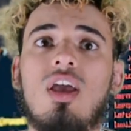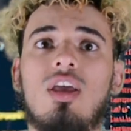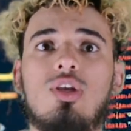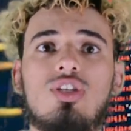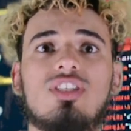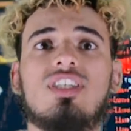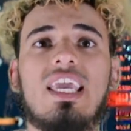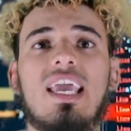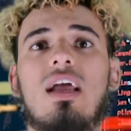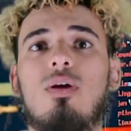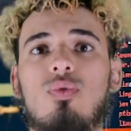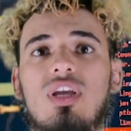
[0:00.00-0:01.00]
You just
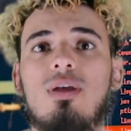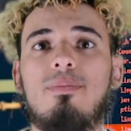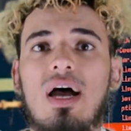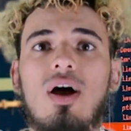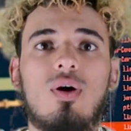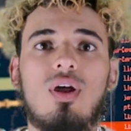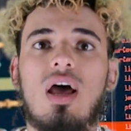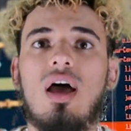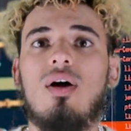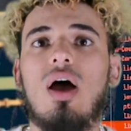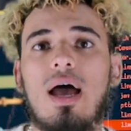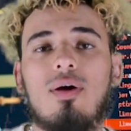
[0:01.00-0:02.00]
can't read about
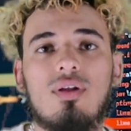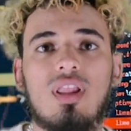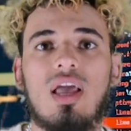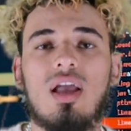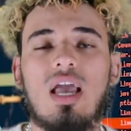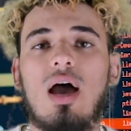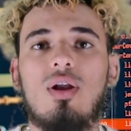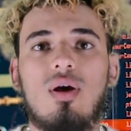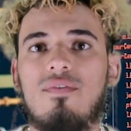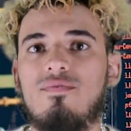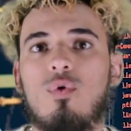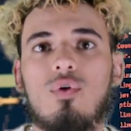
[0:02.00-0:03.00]
how
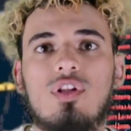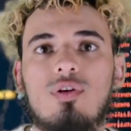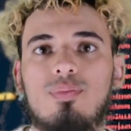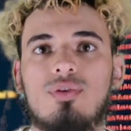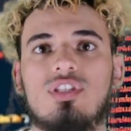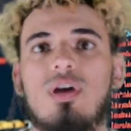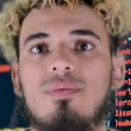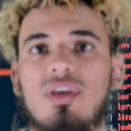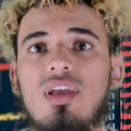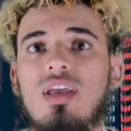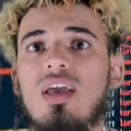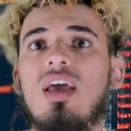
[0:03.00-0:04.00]
a for loop or
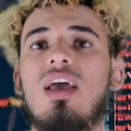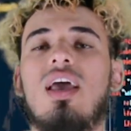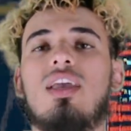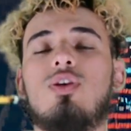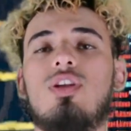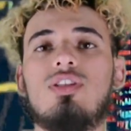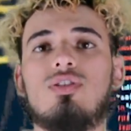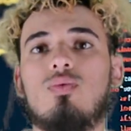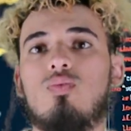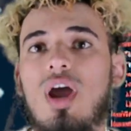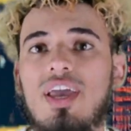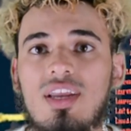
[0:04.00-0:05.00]
something. You need to
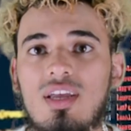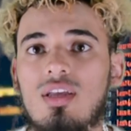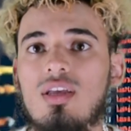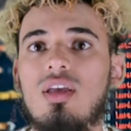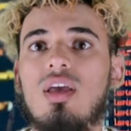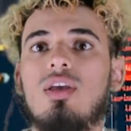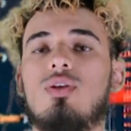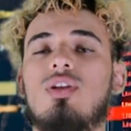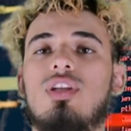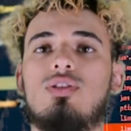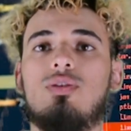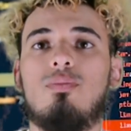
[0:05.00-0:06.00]
write it, you
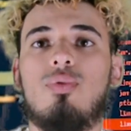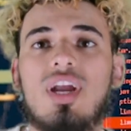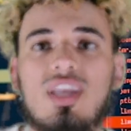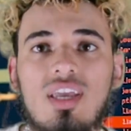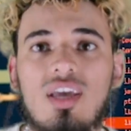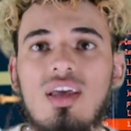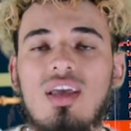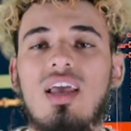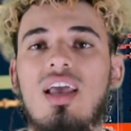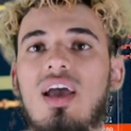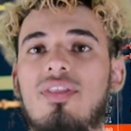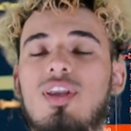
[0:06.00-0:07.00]
need to break it,
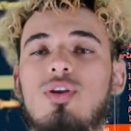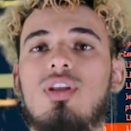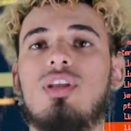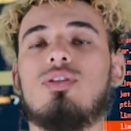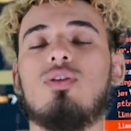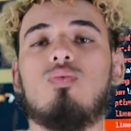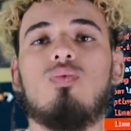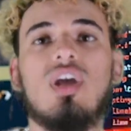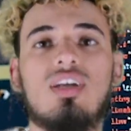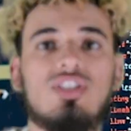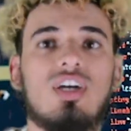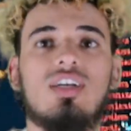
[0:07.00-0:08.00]
and then you need to
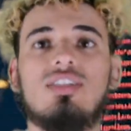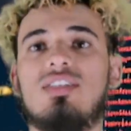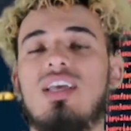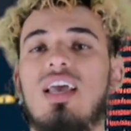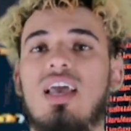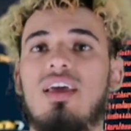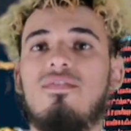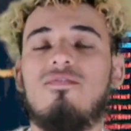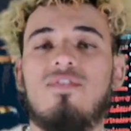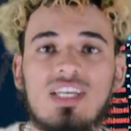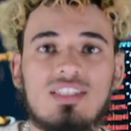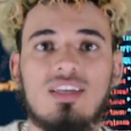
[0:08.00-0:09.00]
readjust and
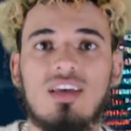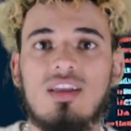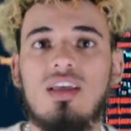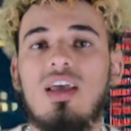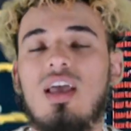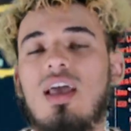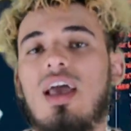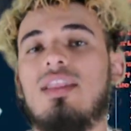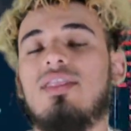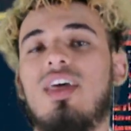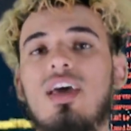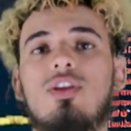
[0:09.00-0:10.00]
fix it.
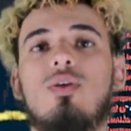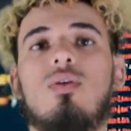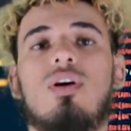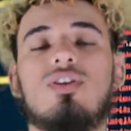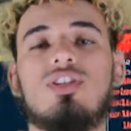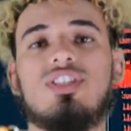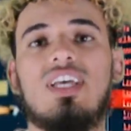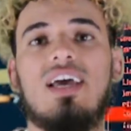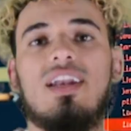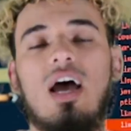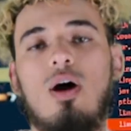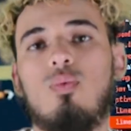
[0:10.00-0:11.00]
And then you'll
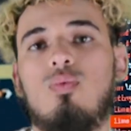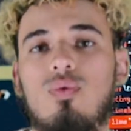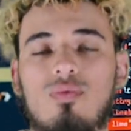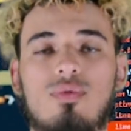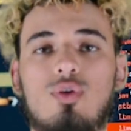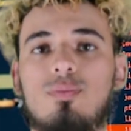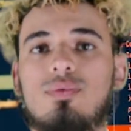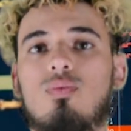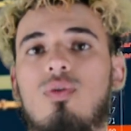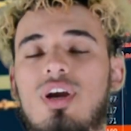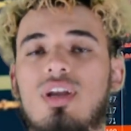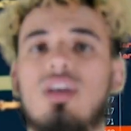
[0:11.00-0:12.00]
understand how loops
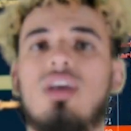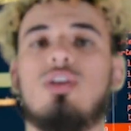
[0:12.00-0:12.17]
work.